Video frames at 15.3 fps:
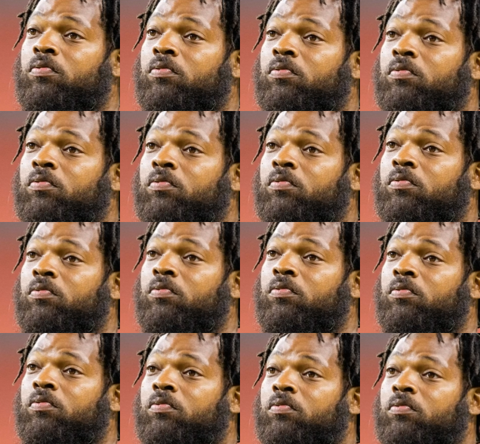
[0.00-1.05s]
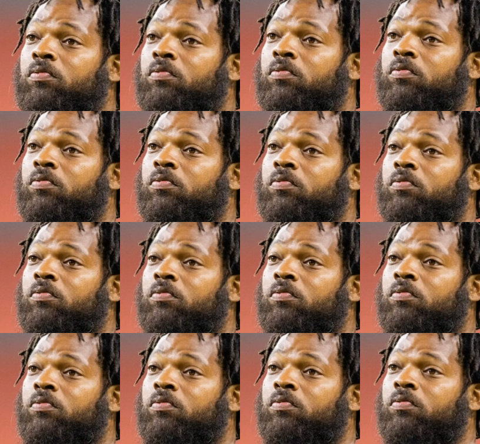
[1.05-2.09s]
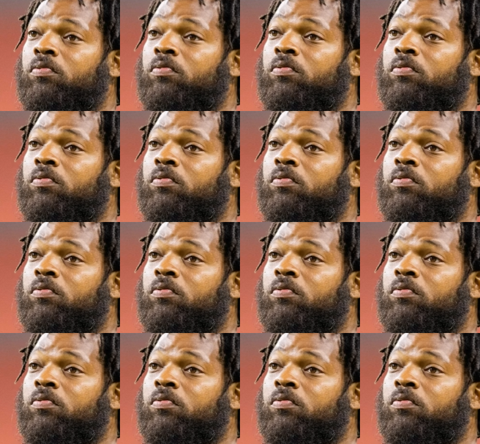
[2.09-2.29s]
(no one is talking)